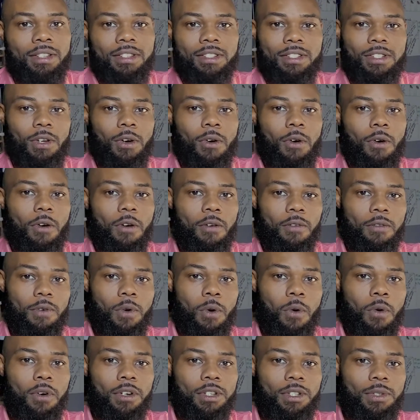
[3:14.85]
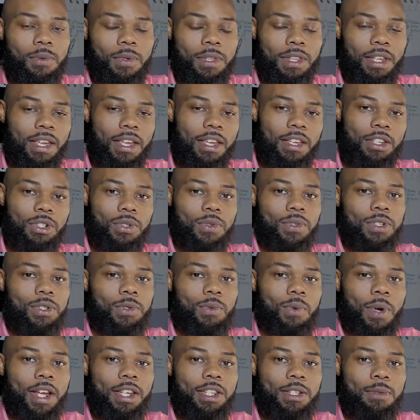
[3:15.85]
So of course, with the
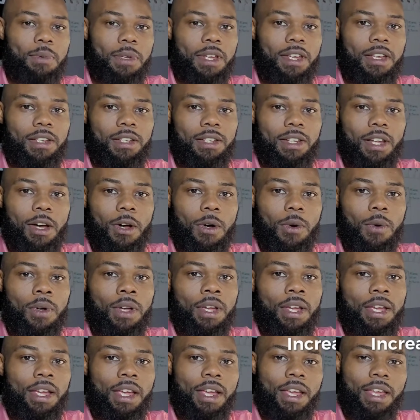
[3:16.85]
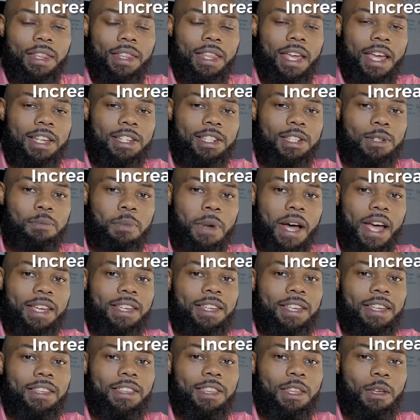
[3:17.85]
interest rates being low and that
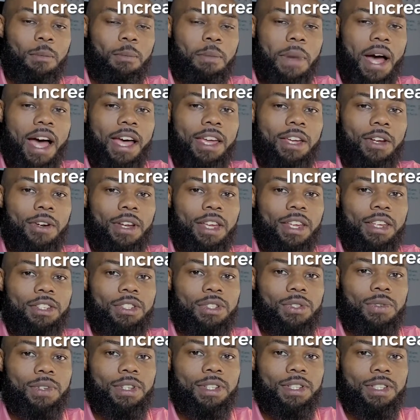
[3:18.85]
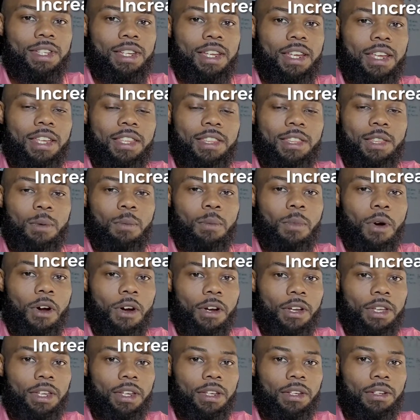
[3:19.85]
spiking the buyer interest in the
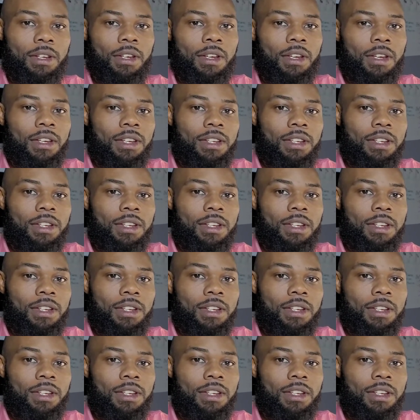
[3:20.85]
market,